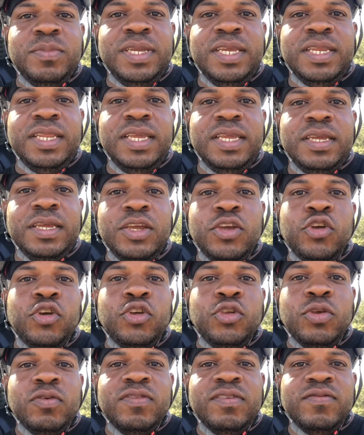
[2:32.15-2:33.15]
meaning
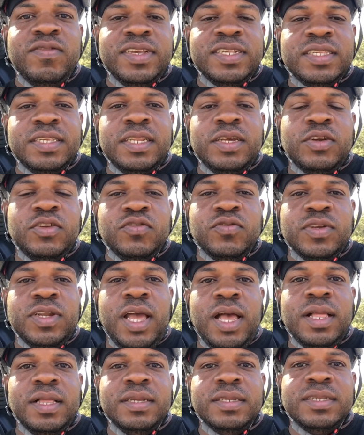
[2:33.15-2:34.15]
you've invested
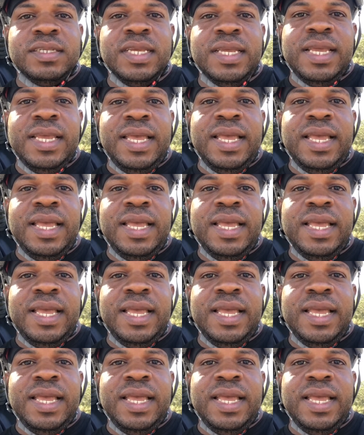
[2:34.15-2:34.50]
$100